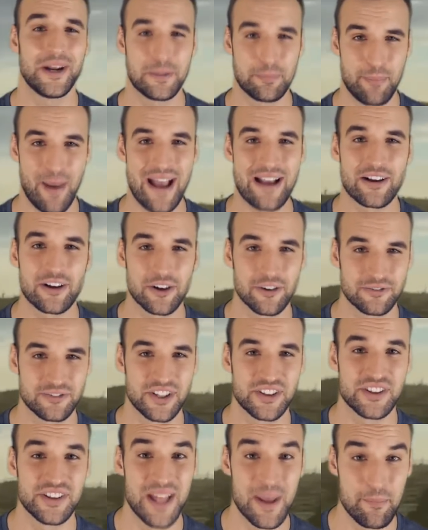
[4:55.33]
right bank of
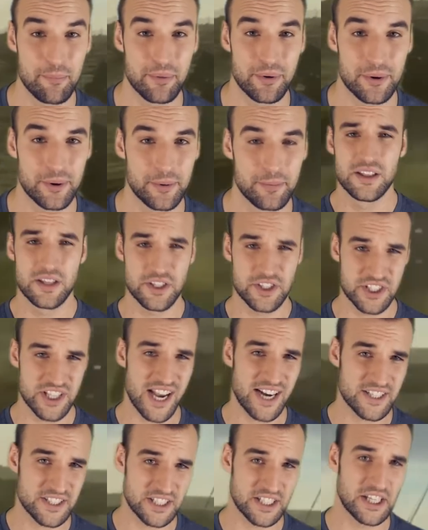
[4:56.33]
the Dnieper. This
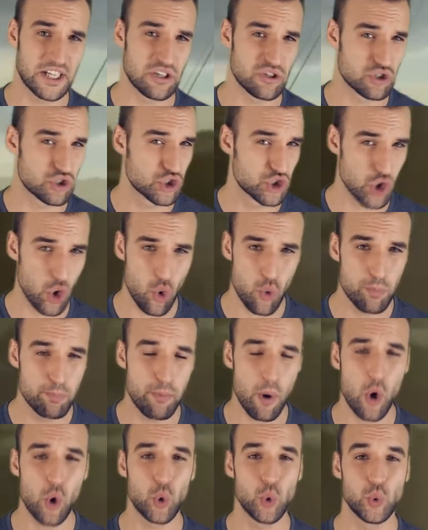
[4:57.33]
tactic is so
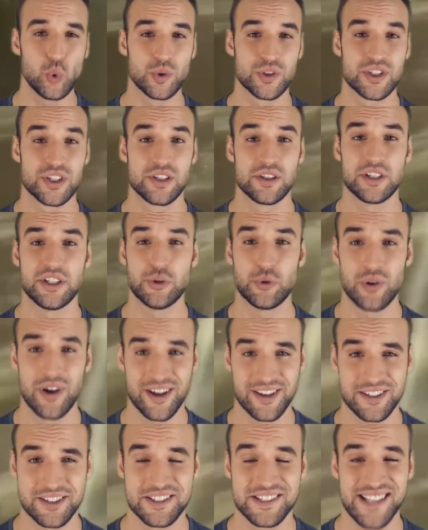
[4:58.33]
bold, the
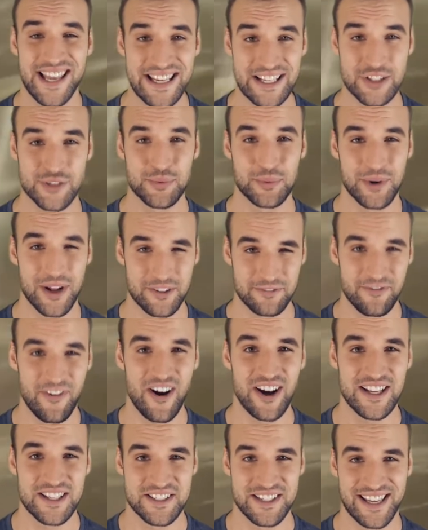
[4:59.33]
United States would
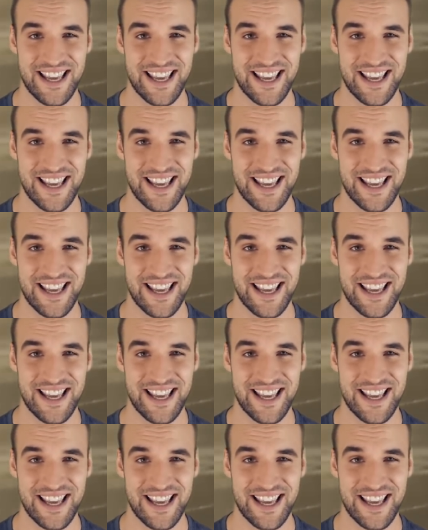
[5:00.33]
advise